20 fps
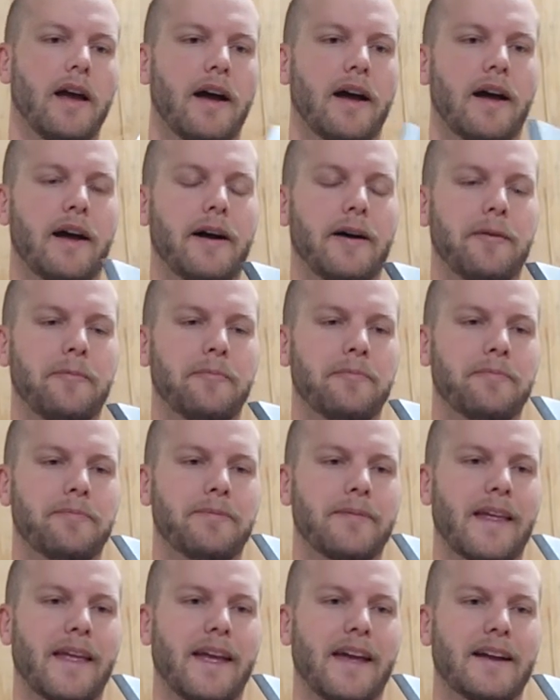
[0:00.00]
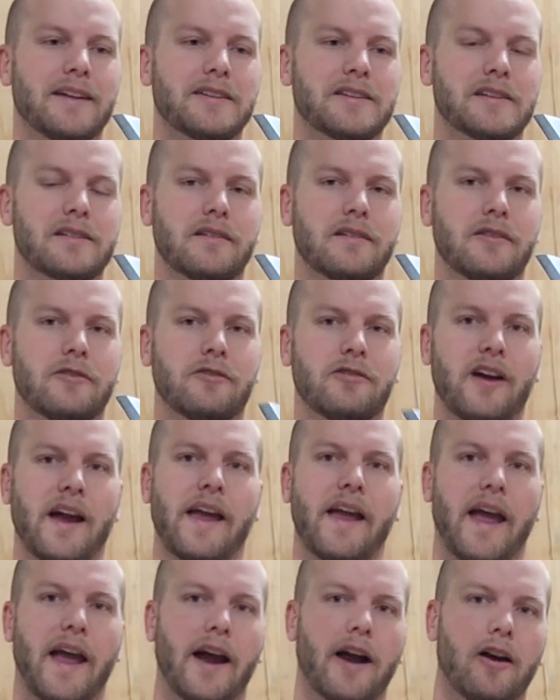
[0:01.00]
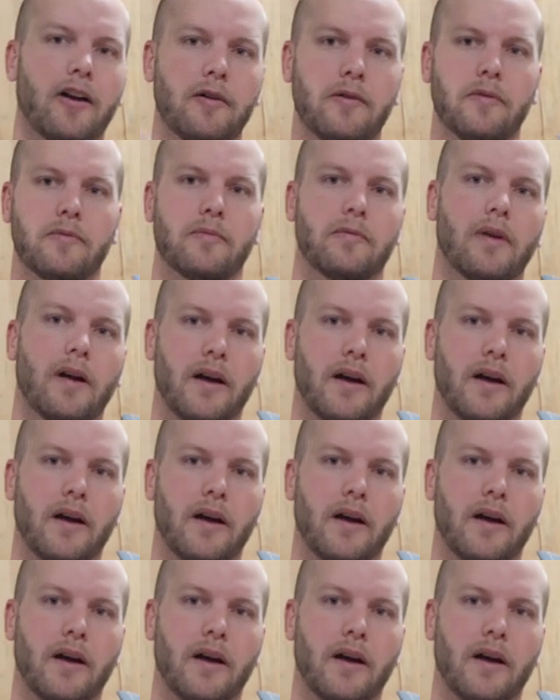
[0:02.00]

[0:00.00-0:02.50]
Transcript: and just create air